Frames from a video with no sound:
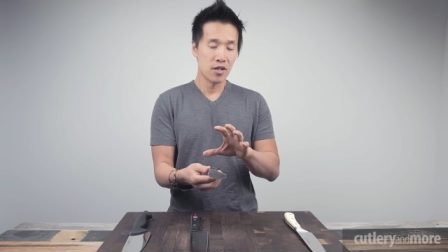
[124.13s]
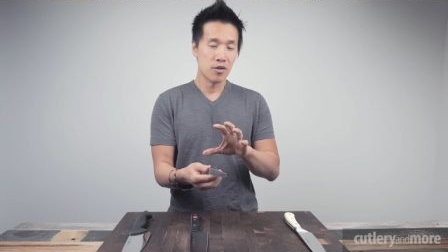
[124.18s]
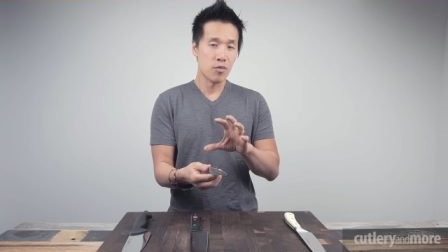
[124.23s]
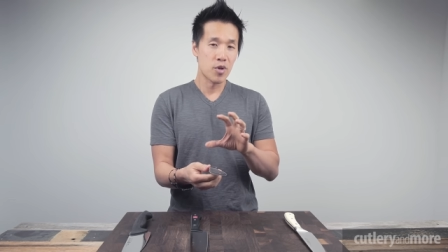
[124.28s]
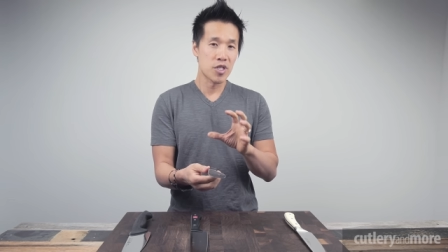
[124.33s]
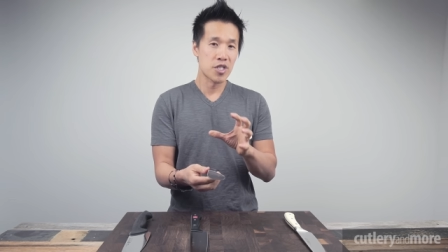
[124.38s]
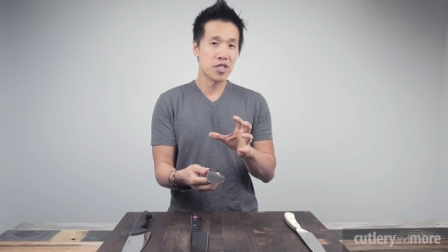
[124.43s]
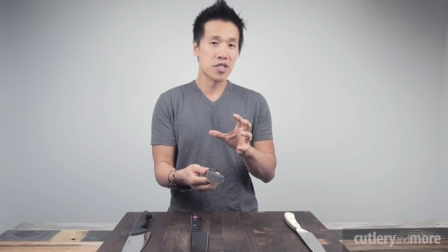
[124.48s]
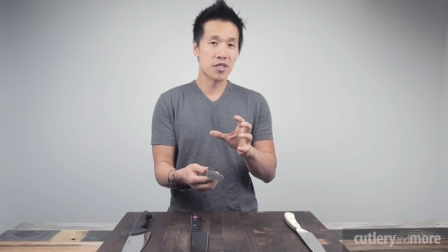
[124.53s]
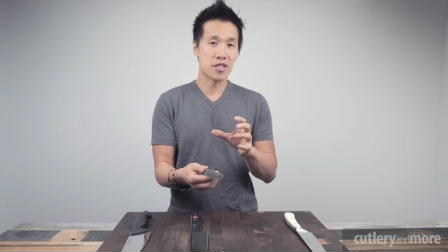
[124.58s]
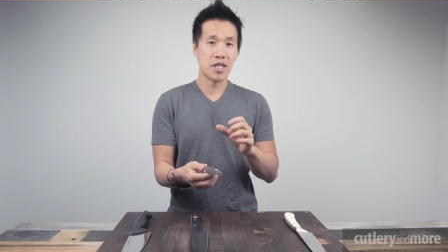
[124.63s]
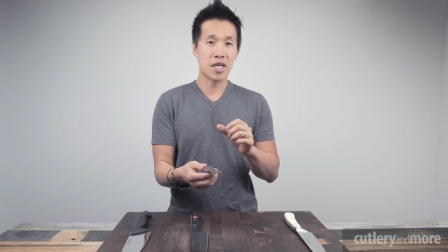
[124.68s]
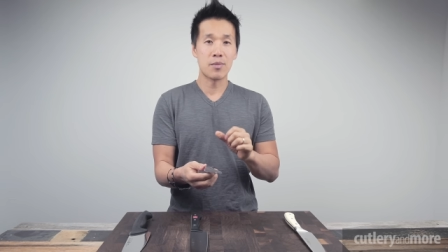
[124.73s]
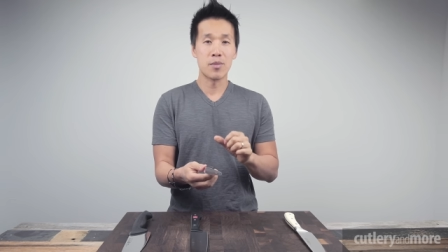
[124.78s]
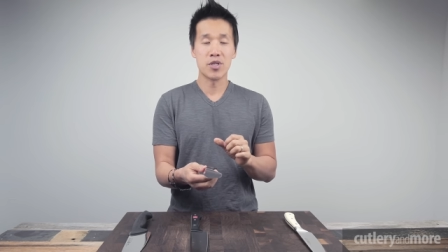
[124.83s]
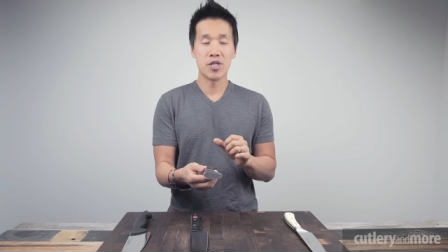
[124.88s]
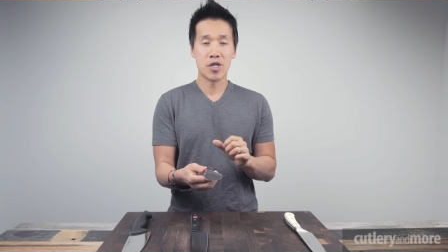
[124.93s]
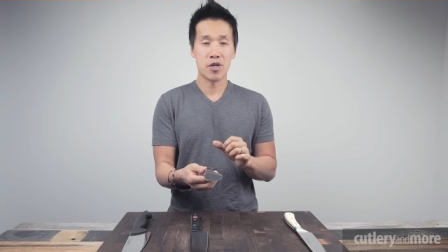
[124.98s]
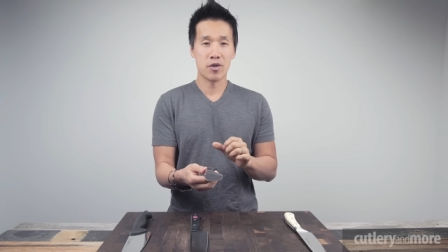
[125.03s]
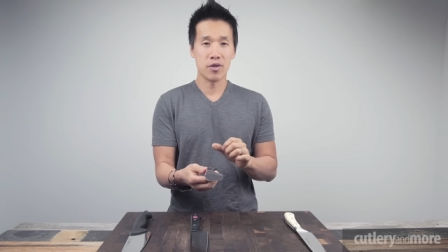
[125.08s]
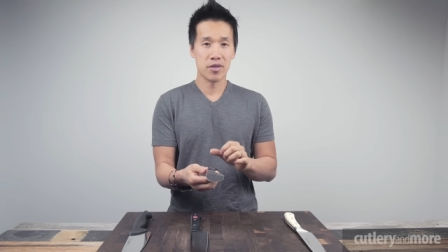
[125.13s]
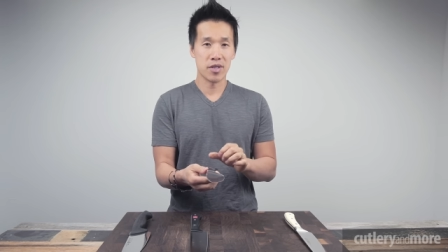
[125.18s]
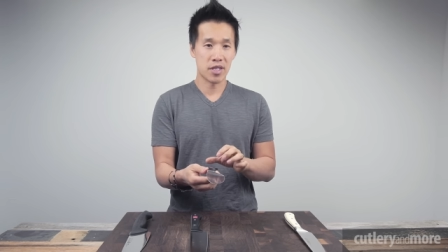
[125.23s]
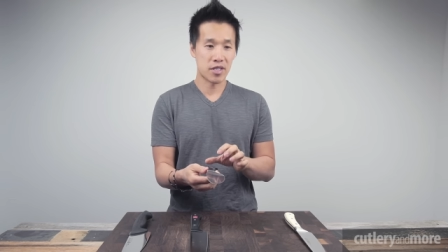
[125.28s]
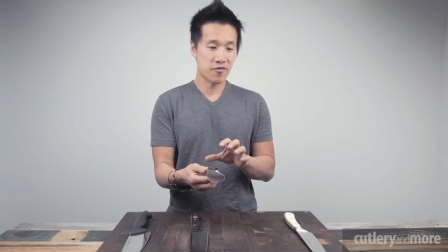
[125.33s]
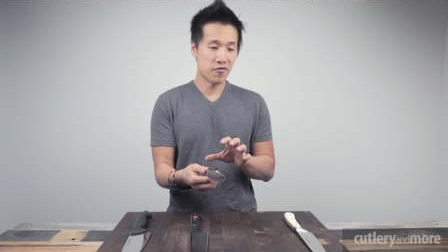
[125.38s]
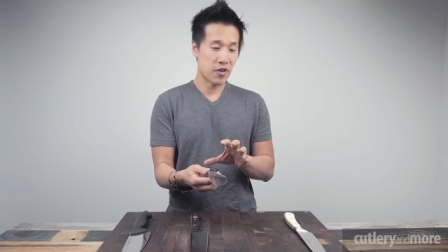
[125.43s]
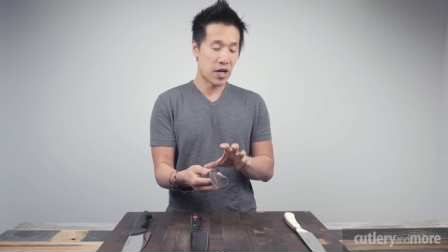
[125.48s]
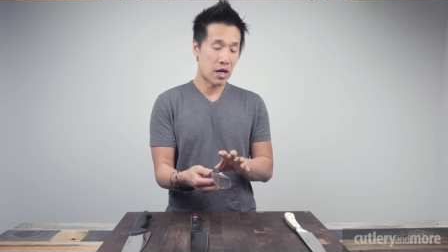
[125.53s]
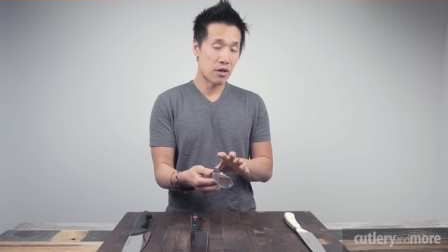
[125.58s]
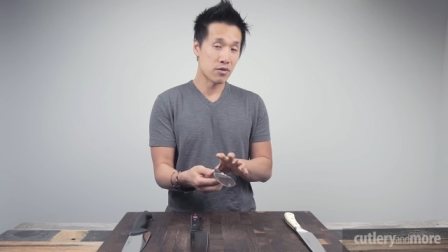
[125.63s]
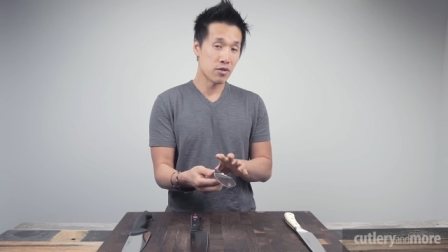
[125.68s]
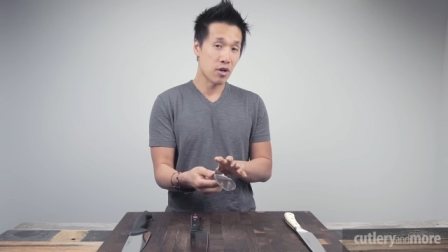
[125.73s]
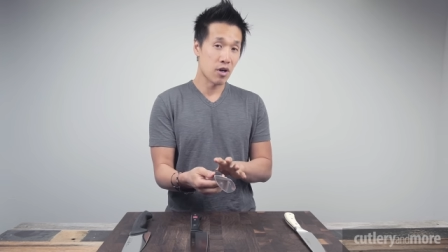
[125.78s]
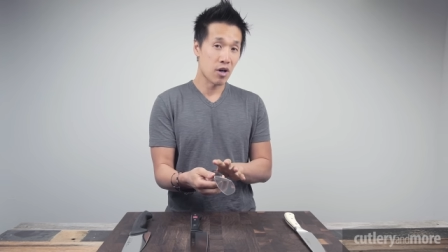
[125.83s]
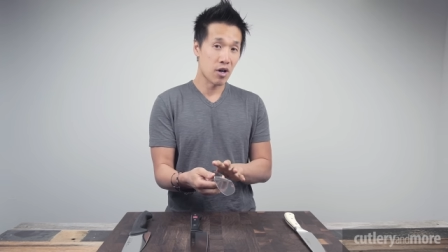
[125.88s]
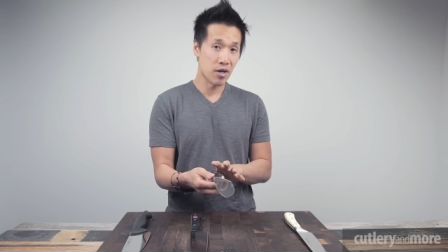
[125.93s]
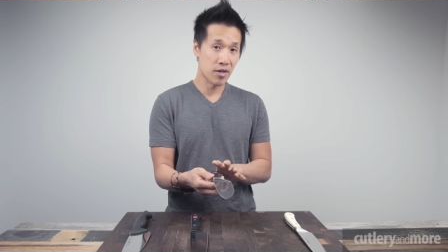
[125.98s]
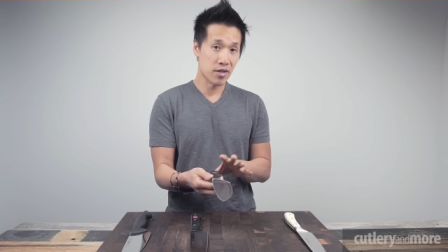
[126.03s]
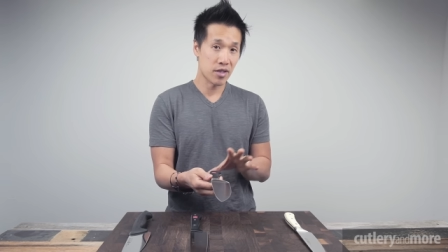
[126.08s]
which is the same material that's found
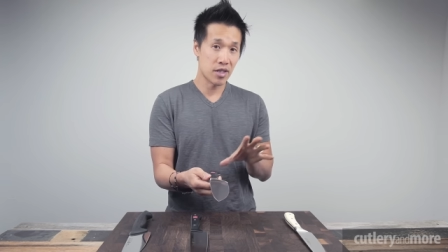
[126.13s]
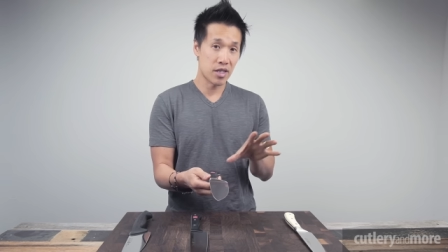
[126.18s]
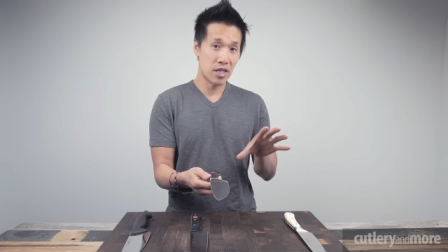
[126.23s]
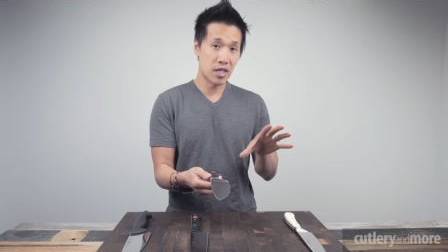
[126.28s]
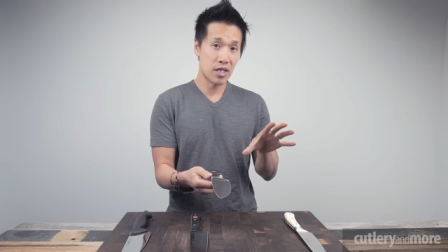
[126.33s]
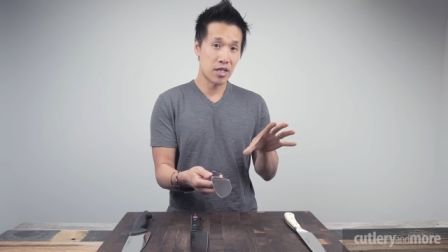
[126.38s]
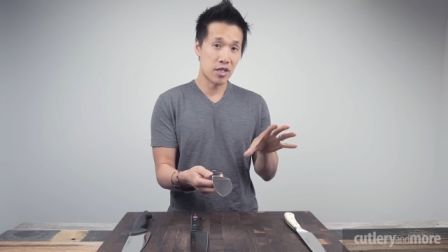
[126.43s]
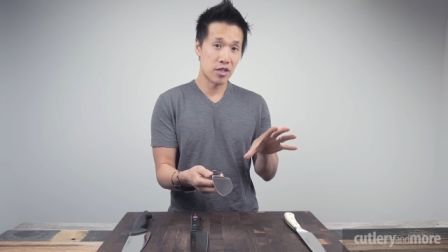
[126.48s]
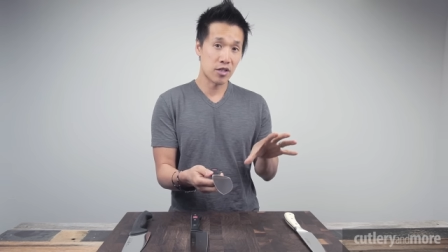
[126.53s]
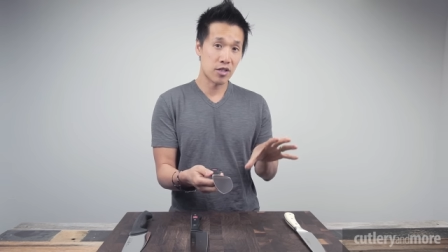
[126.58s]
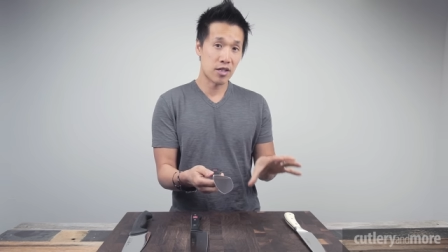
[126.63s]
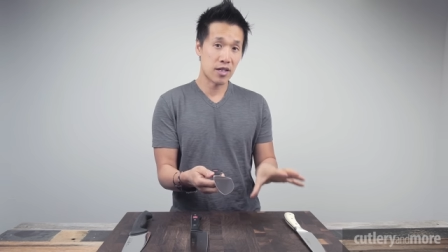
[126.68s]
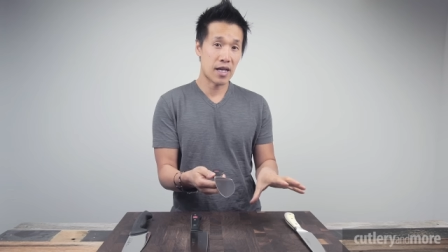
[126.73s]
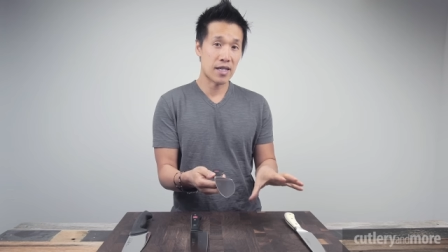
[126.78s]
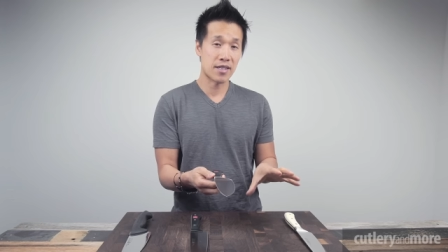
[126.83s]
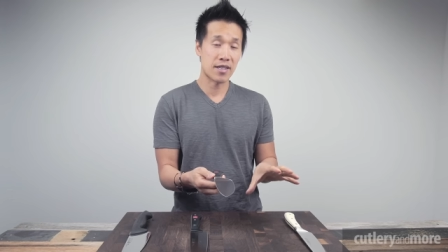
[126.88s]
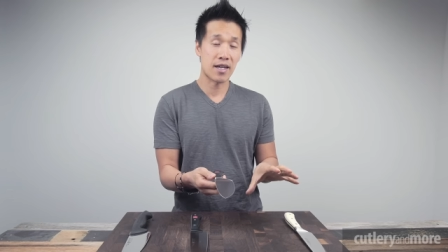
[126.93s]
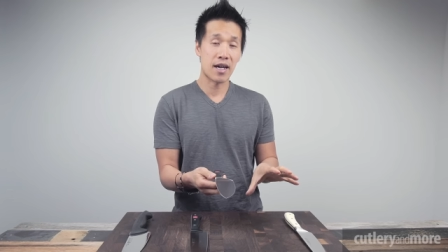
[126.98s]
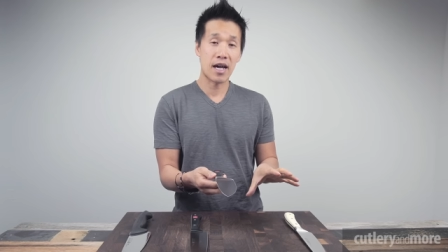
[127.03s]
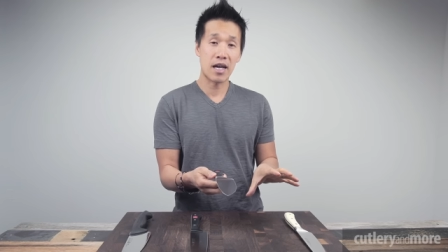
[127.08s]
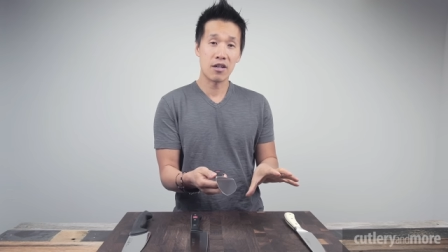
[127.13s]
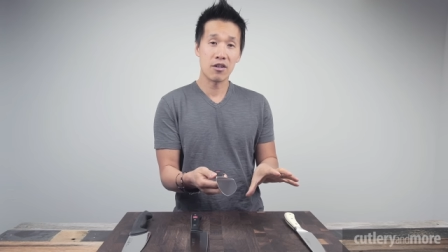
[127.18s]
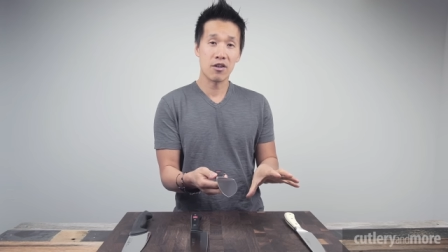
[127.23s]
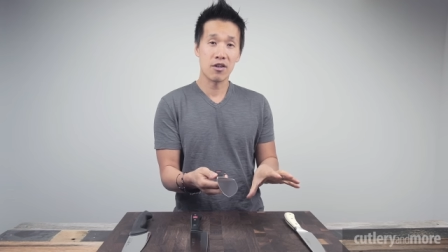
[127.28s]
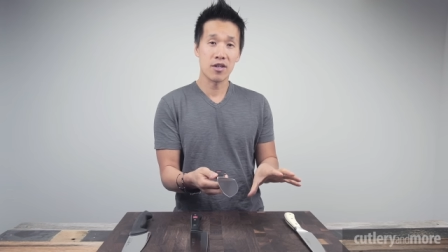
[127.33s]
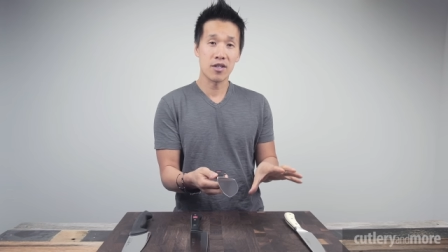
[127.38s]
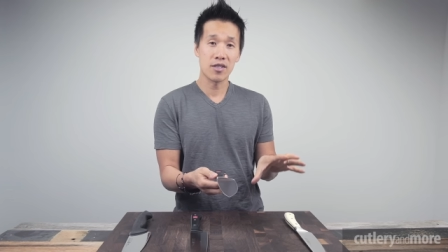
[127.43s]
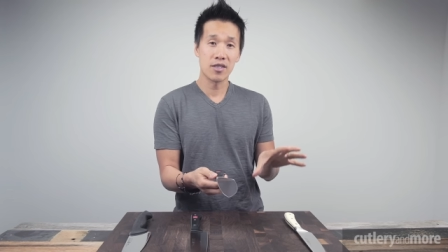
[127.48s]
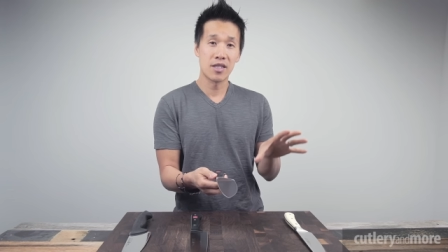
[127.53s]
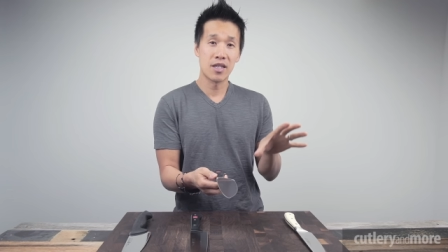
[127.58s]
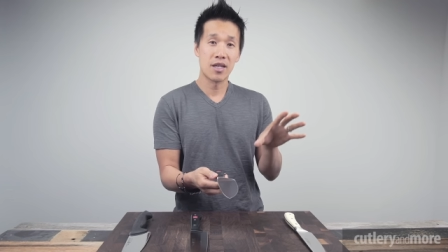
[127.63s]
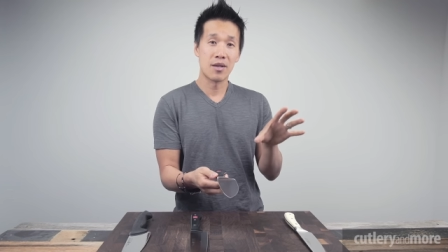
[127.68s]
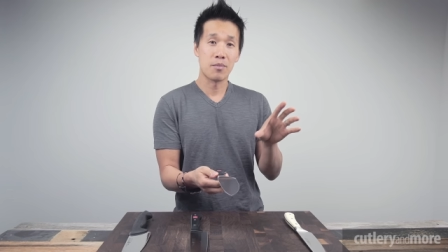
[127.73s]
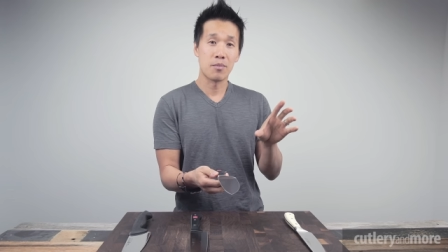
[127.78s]
on the classic Icon